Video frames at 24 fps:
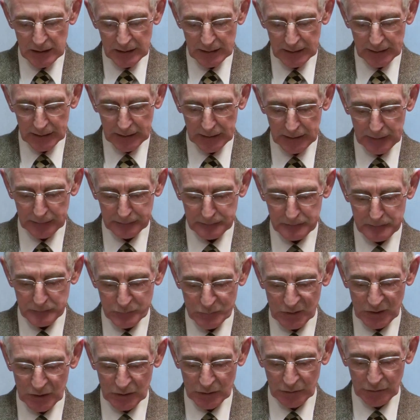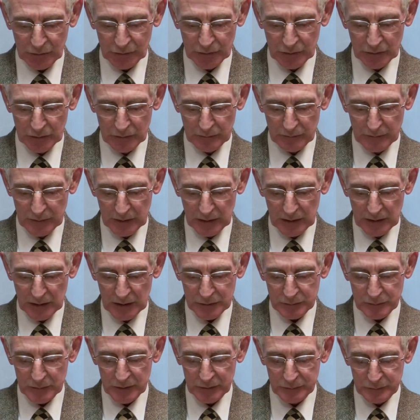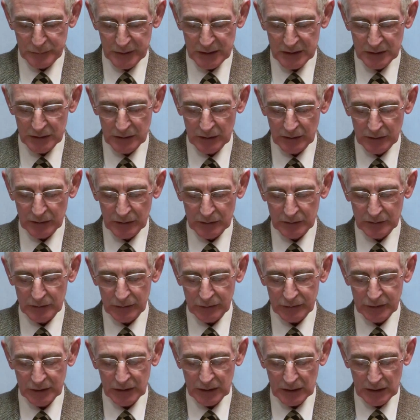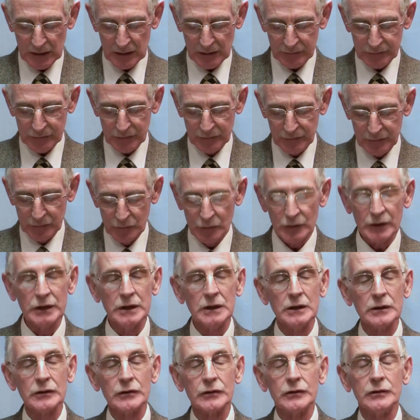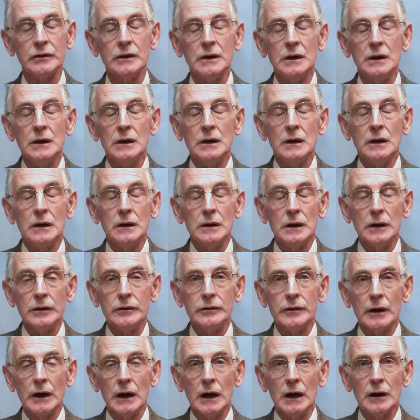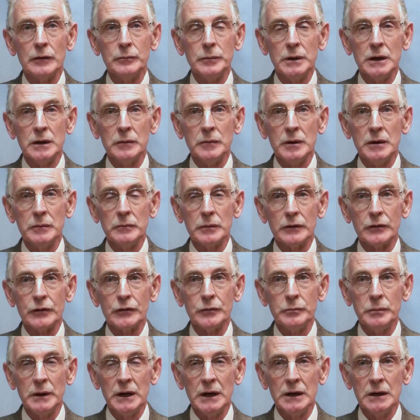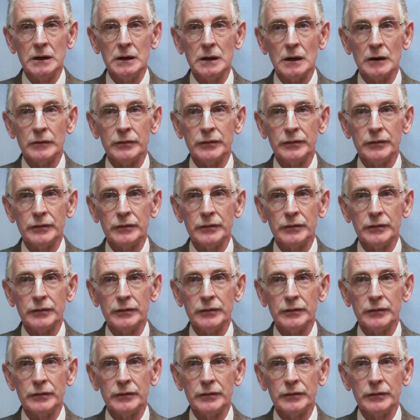So it's been the 3.5 to 4 years that I have been a member of Spain.